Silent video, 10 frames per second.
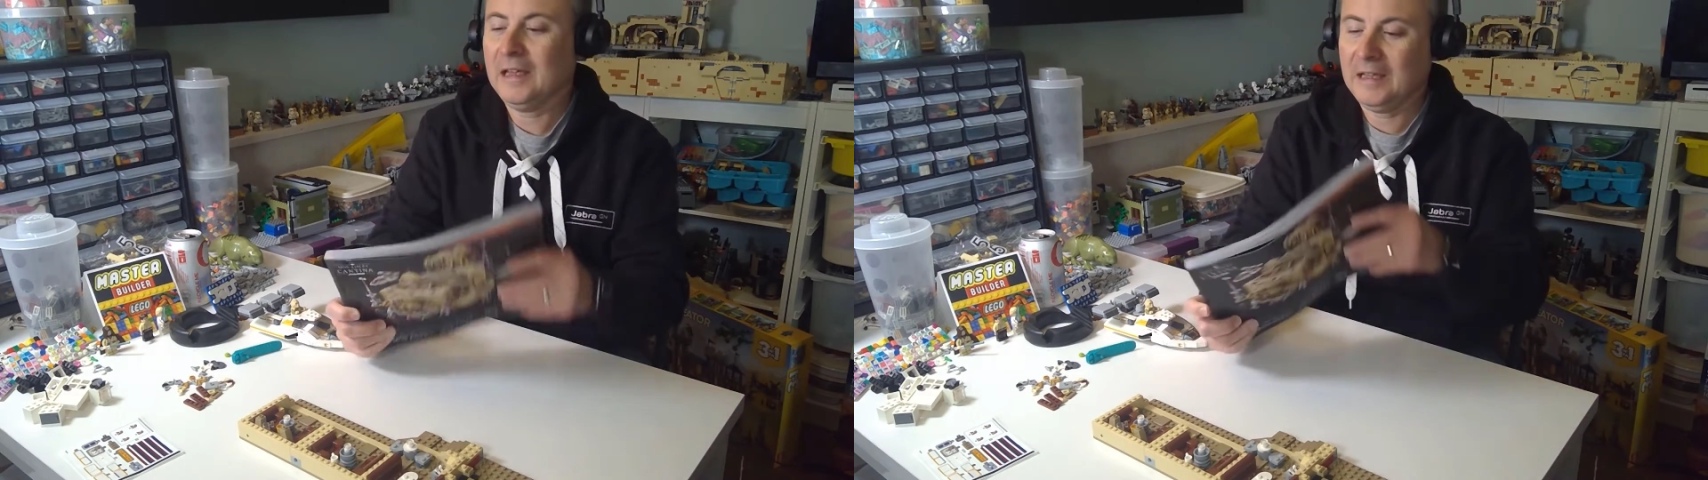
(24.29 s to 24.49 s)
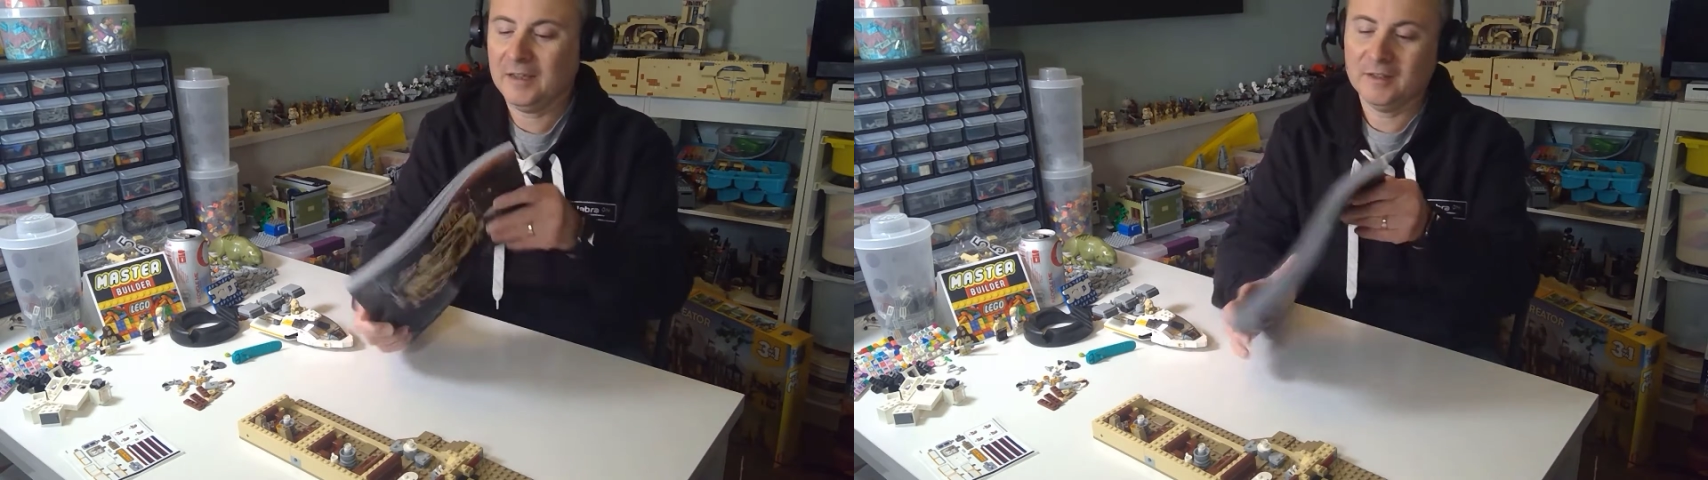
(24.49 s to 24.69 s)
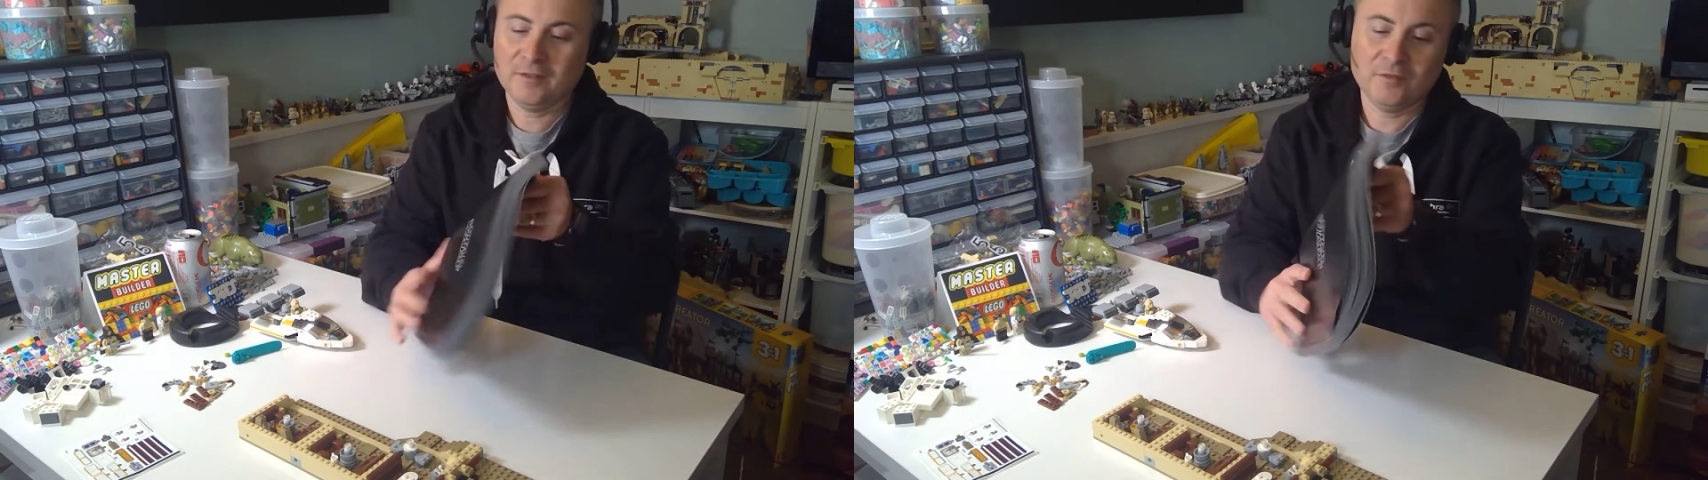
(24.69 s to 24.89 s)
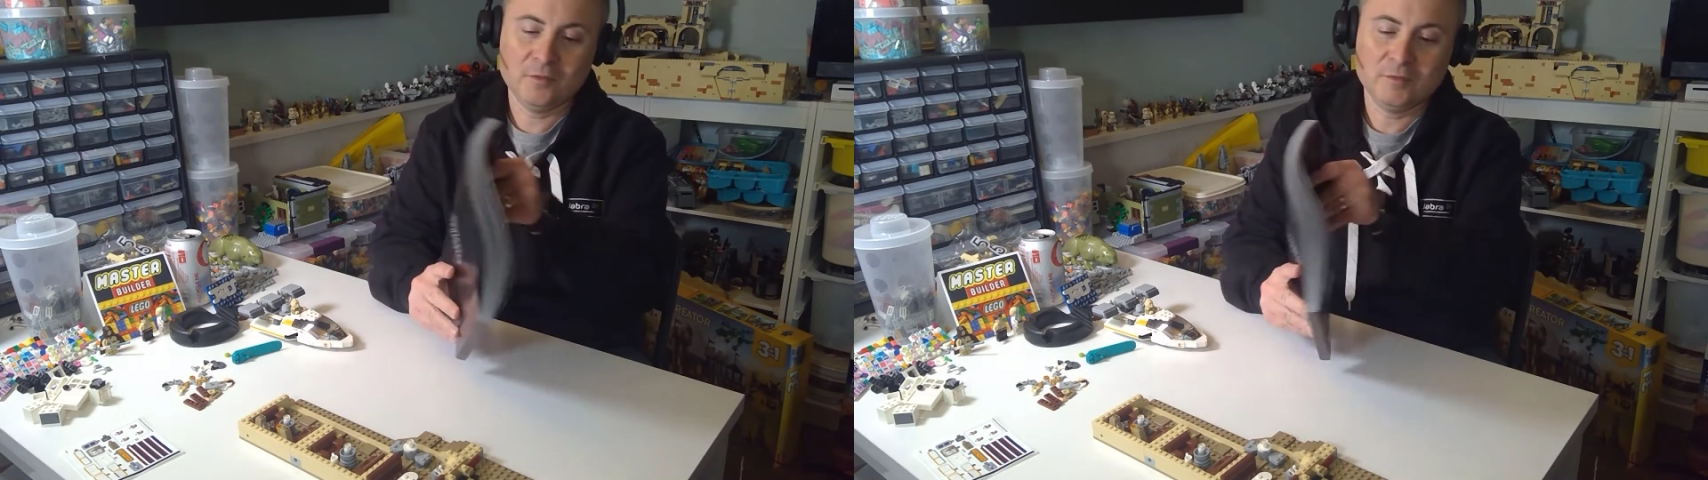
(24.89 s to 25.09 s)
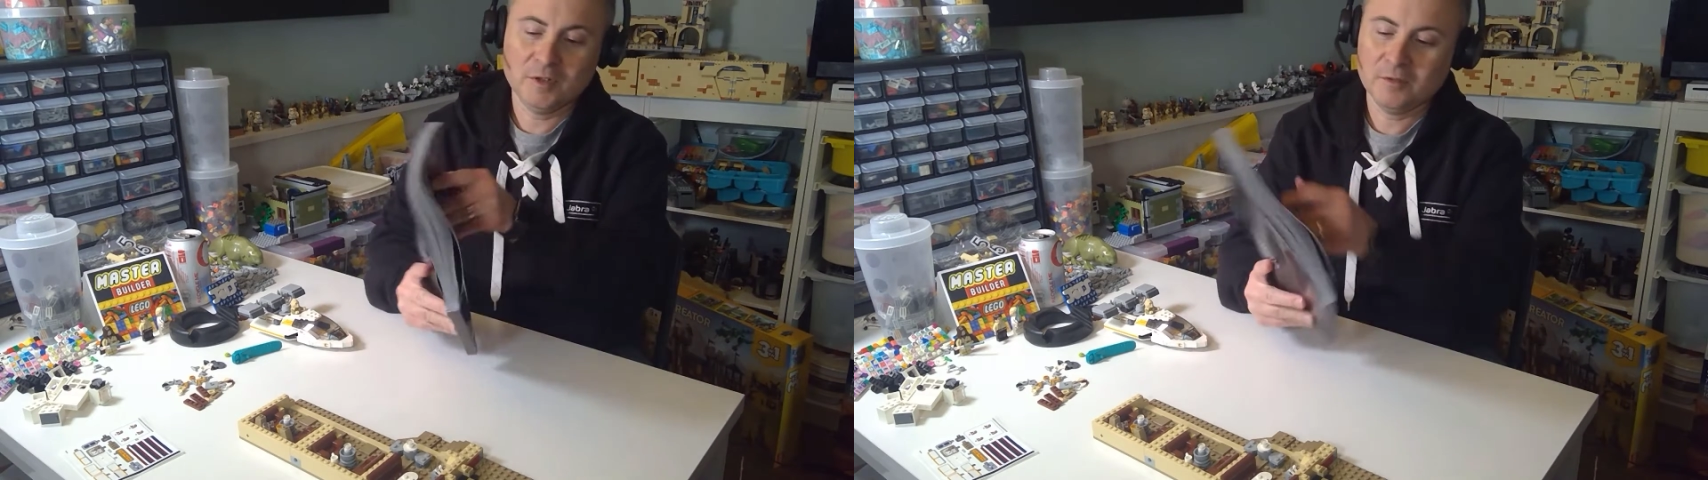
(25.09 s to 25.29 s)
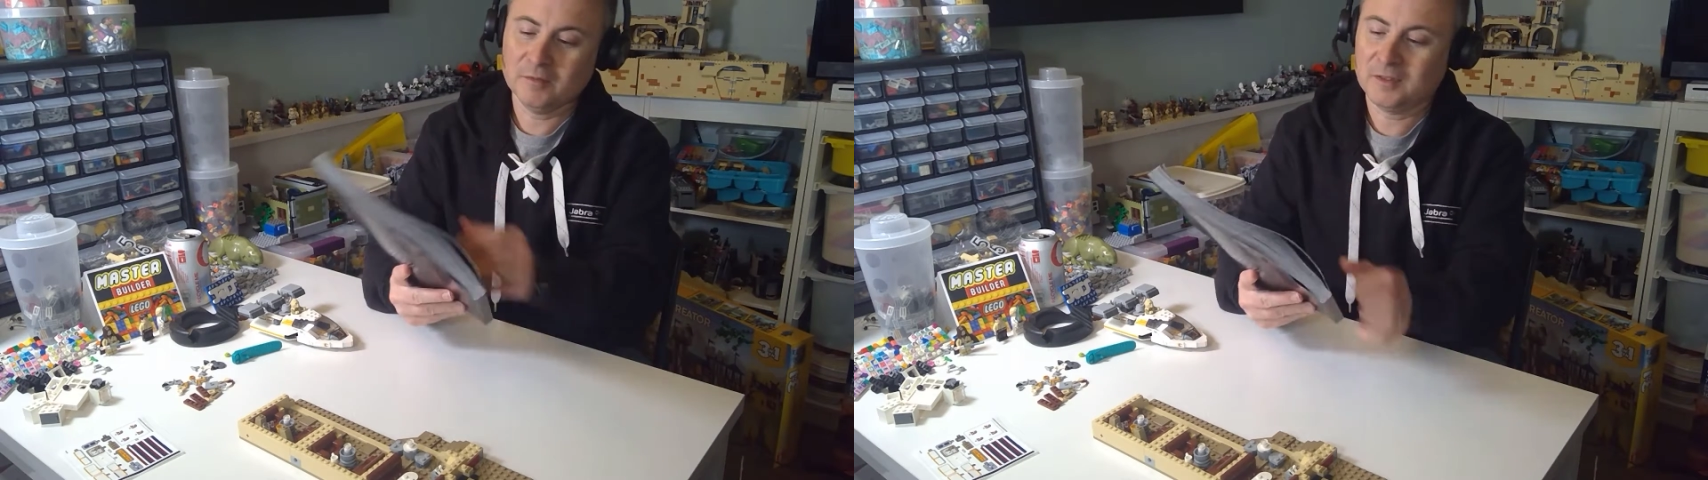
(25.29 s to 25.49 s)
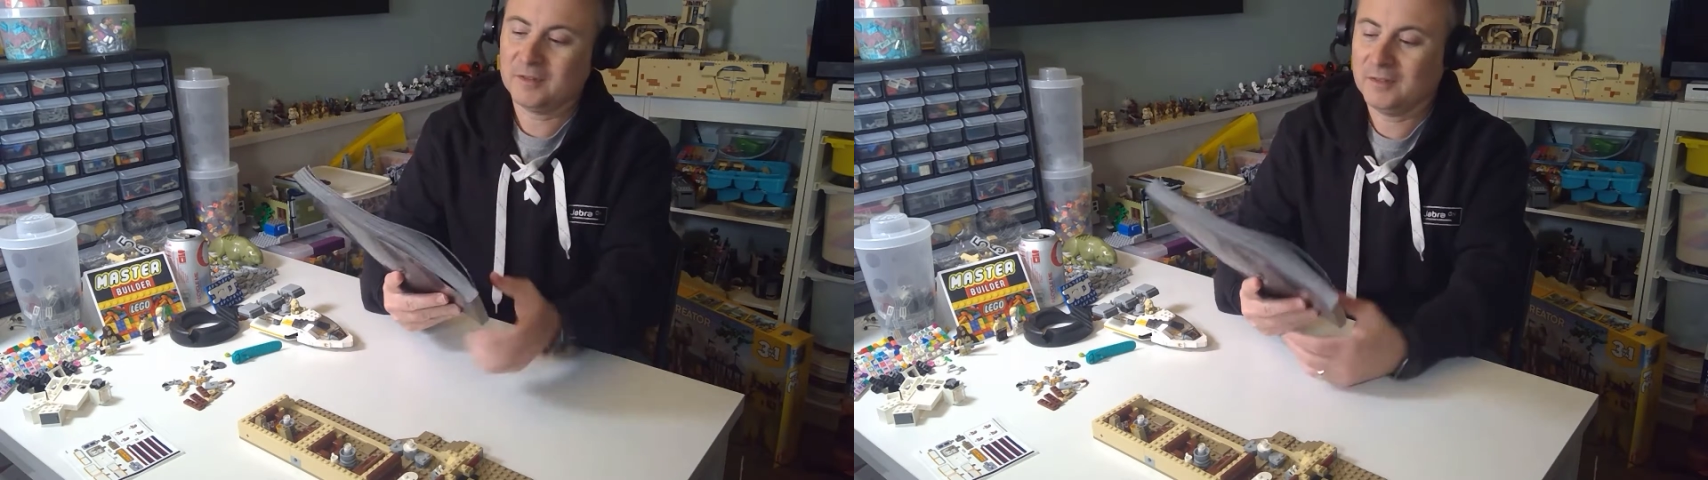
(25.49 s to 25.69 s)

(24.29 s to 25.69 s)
and if you don't,